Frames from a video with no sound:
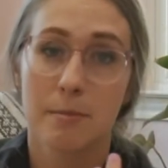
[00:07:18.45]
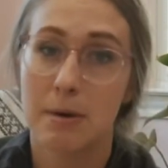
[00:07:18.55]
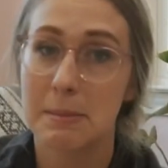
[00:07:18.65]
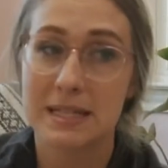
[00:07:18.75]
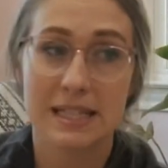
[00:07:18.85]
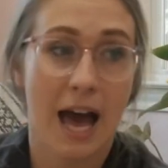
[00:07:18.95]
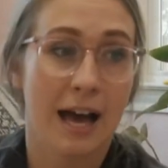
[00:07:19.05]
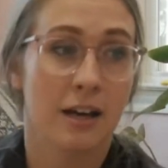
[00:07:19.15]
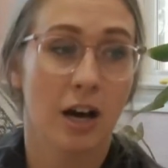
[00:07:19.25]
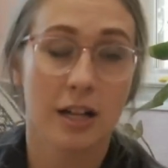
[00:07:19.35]
Babies
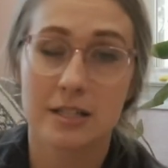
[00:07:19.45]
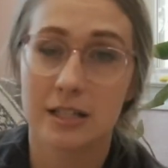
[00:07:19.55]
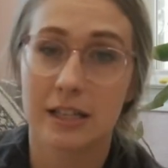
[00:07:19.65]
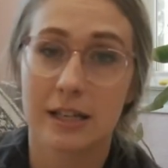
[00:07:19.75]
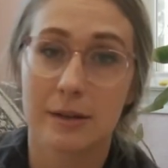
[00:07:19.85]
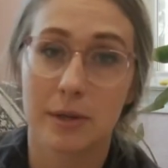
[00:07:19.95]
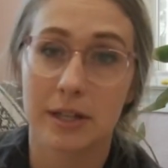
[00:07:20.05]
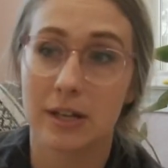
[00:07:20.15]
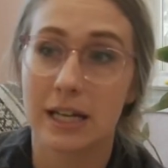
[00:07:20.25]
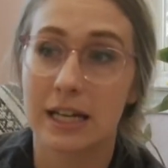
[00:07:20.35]
gag constantly when
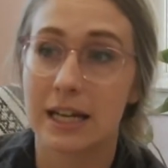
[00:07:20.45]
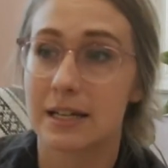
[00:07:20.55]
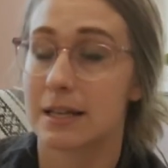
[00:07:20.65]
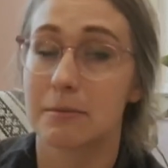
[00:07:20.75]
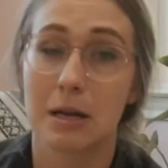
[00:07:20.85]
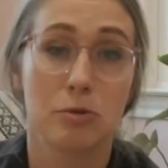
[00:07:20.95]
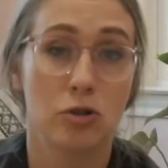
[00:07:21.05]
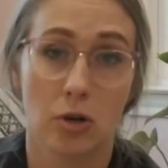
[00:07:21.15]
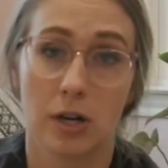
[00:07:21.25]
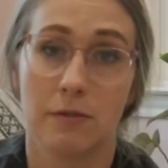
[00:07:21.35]
they're eating. Sometimes
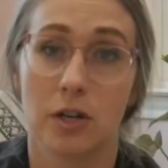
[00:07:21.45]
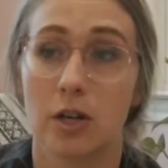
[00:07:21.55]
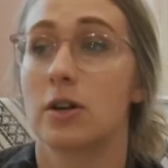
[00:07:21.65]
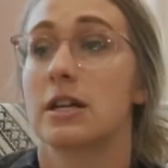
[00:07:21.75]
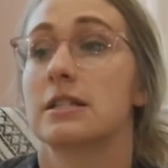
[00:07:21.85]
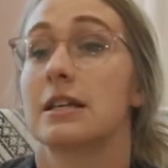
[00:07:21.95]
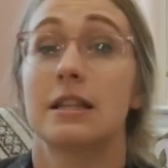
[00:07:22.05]
you don't even notice.